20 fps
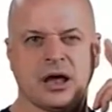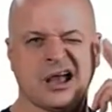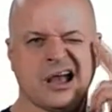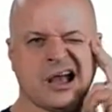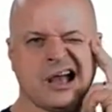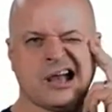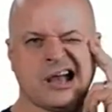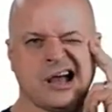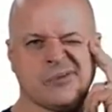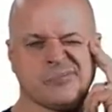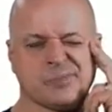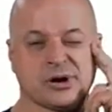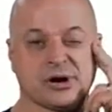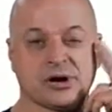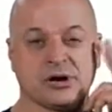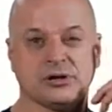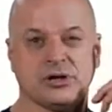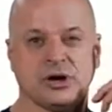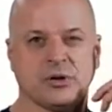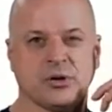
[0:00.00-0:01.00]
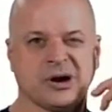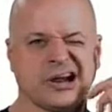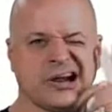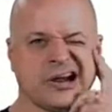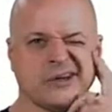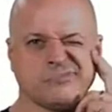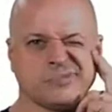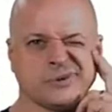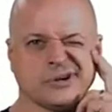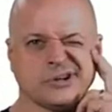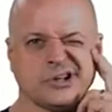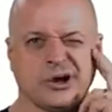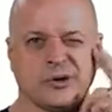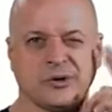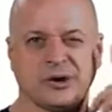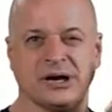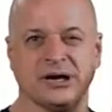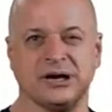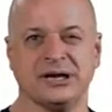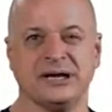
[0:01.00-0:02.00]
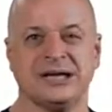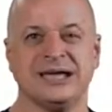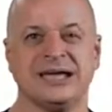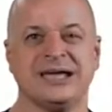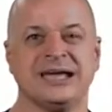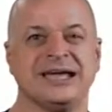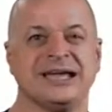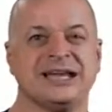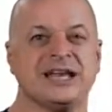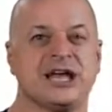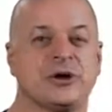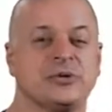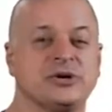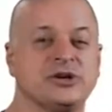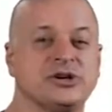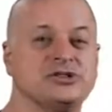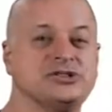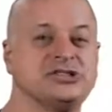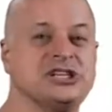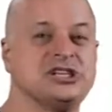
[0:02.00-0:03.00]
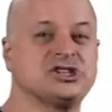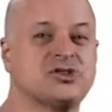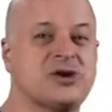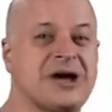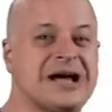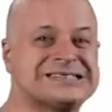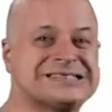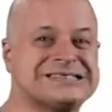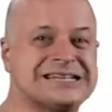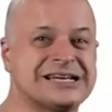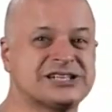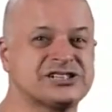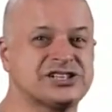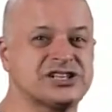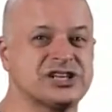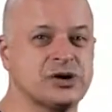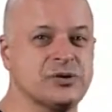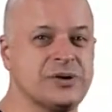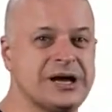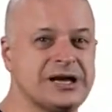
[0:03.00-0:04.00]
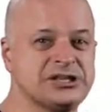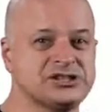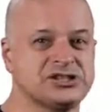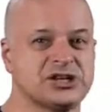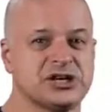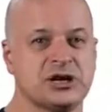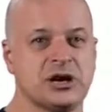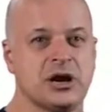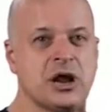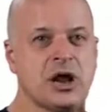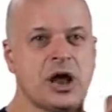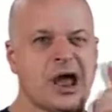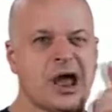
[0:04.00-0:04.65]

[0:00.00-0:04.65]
upper and lower. Now, when you see Trostick's in the question,